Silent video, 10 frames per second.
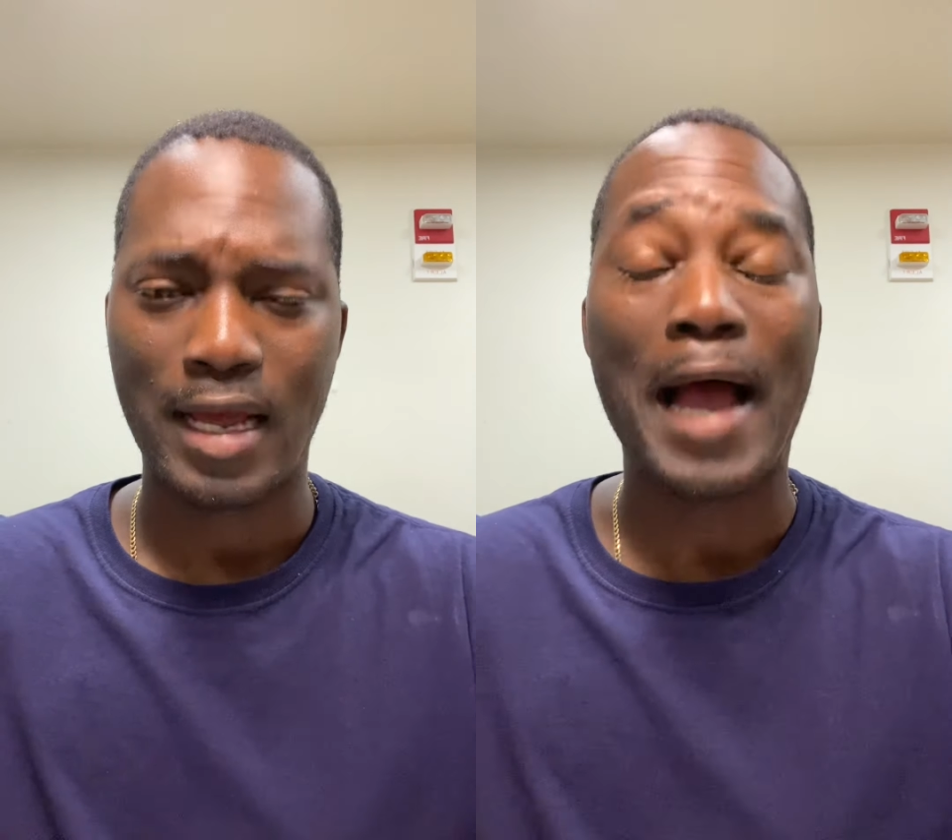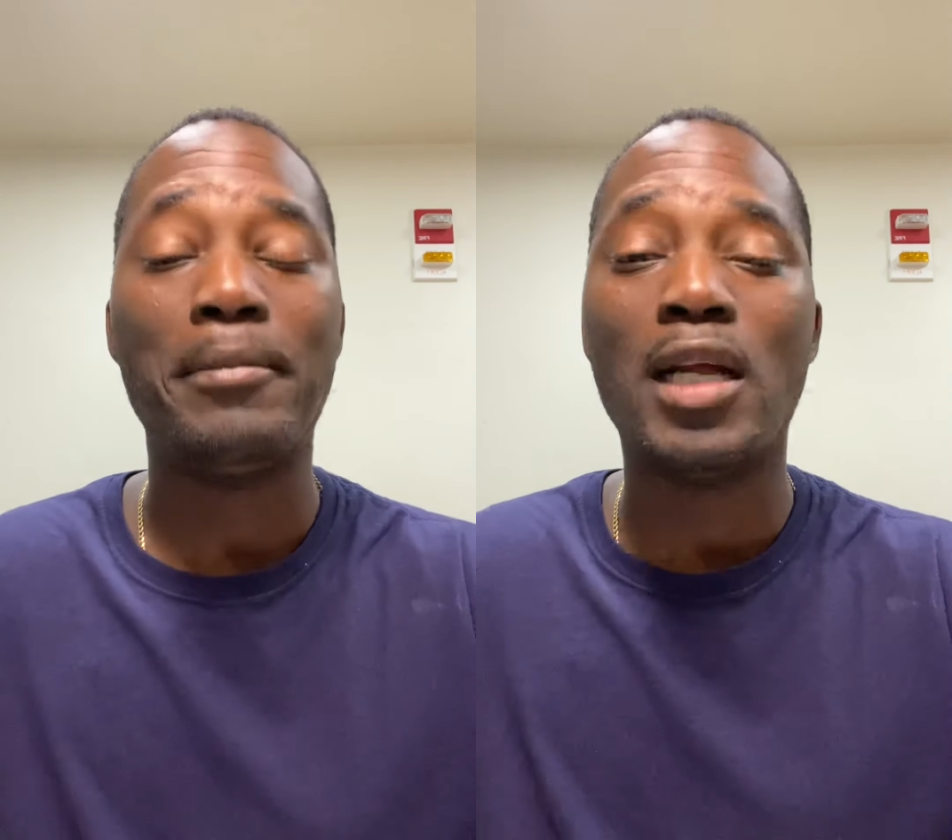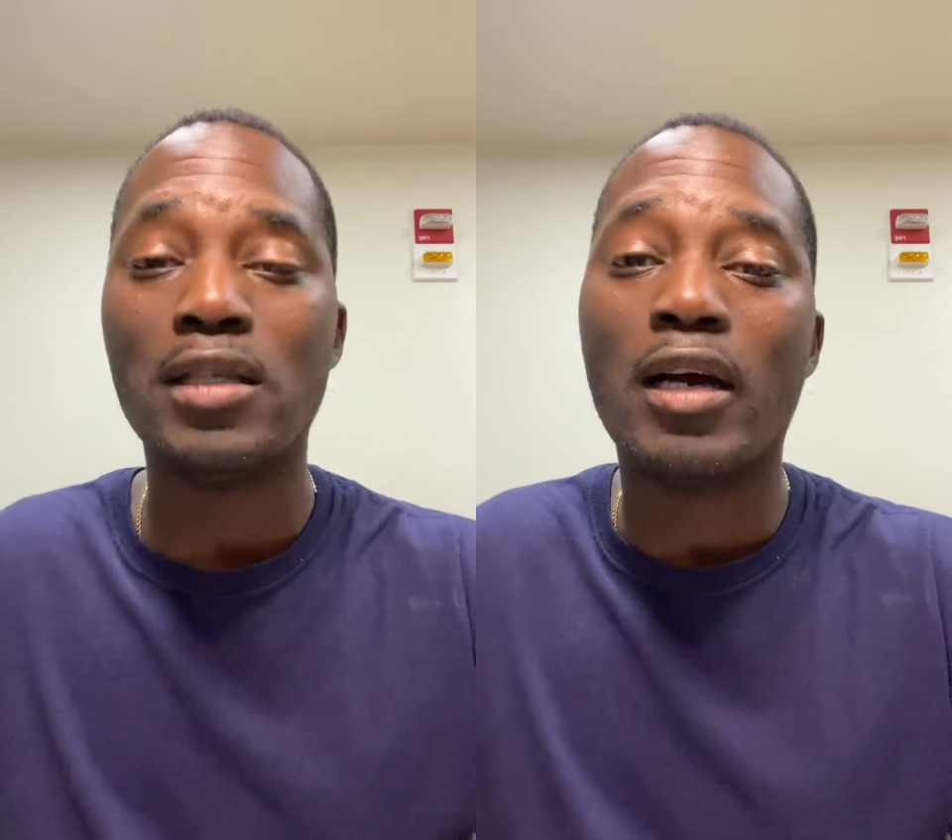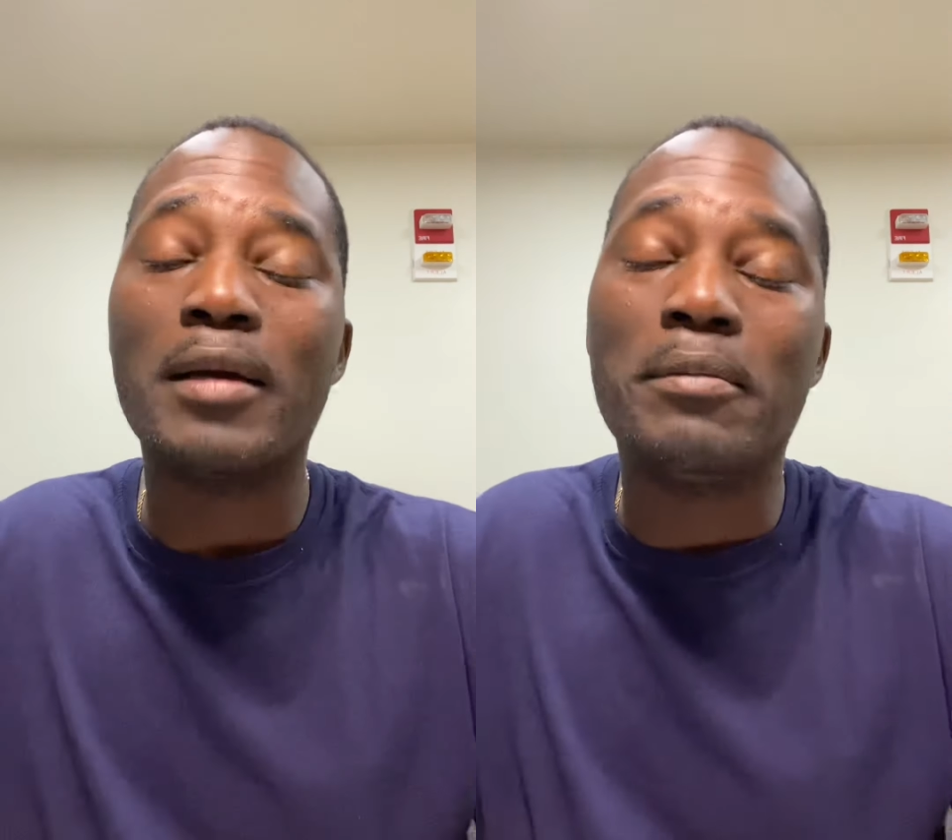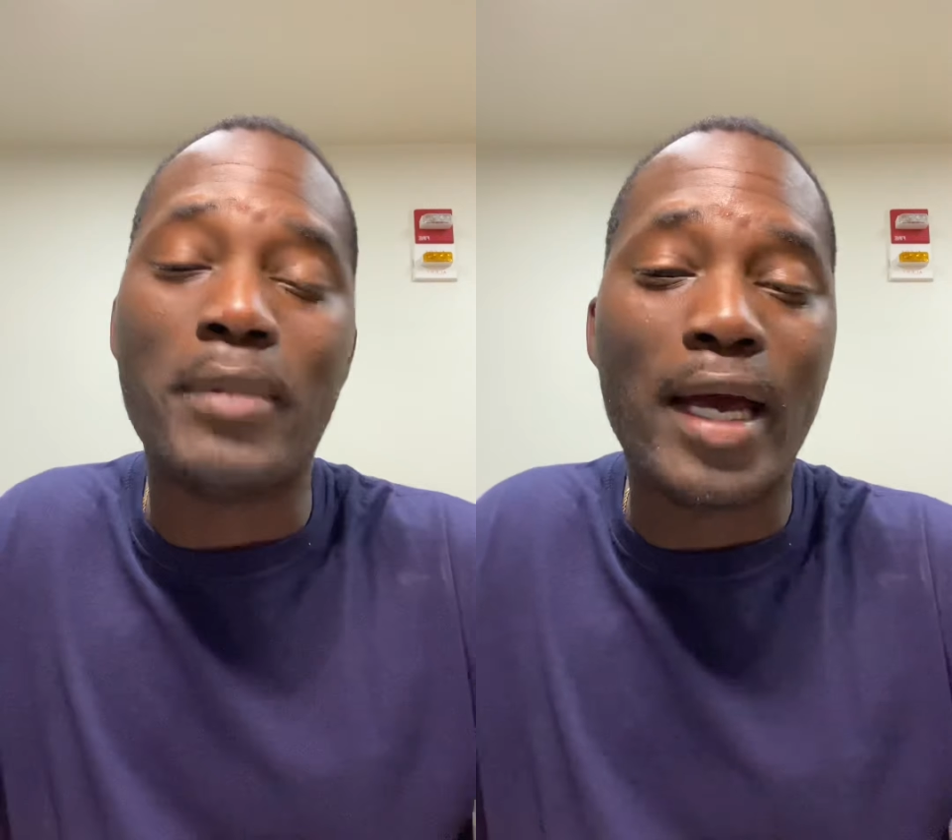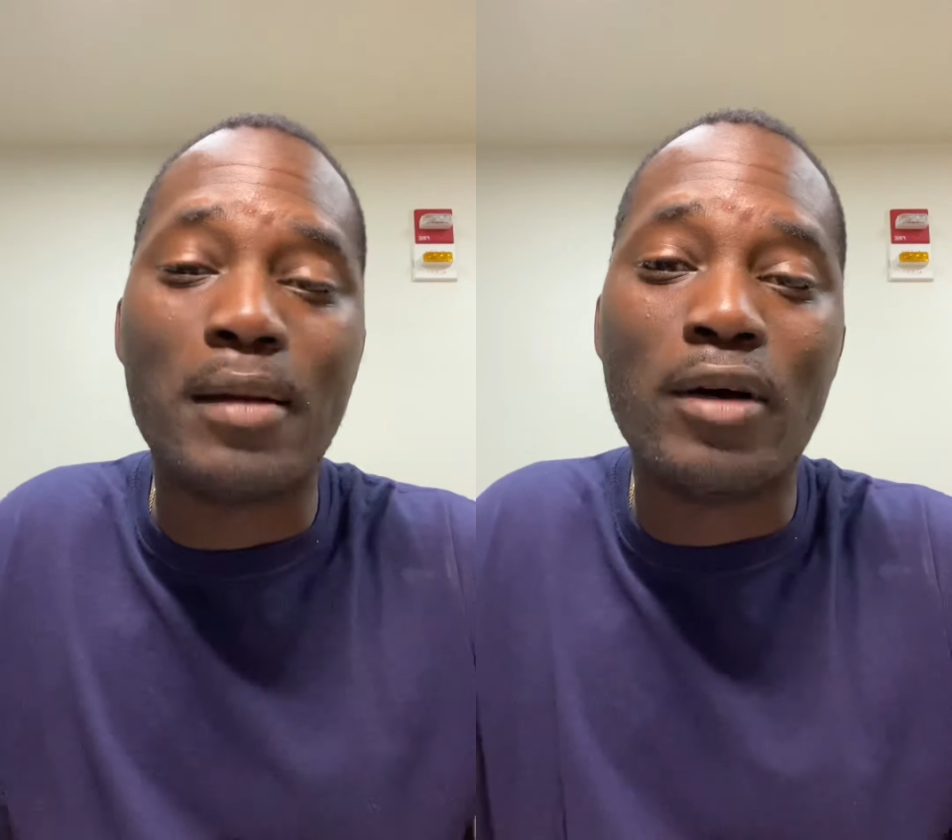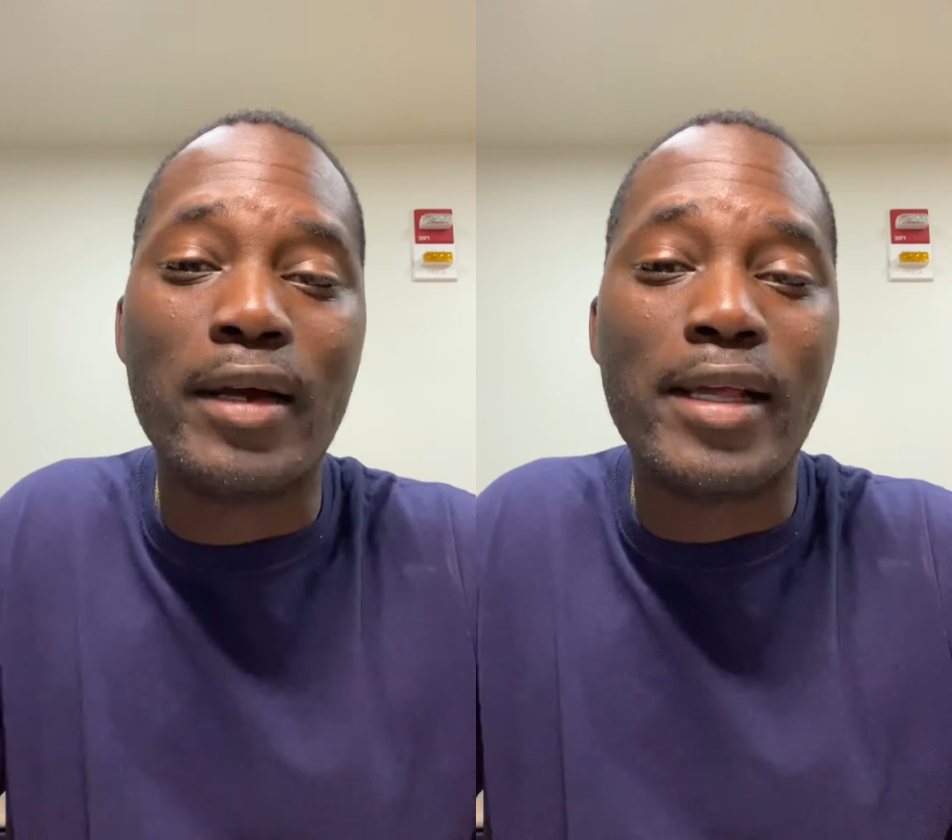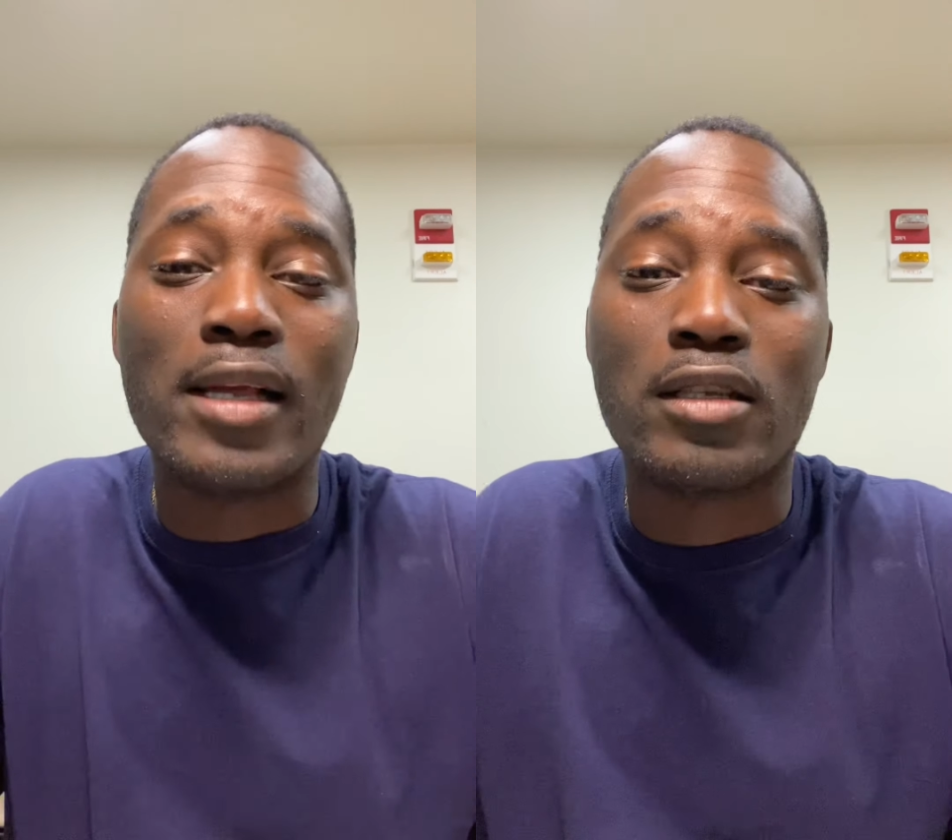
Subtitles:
I'm not talking bad about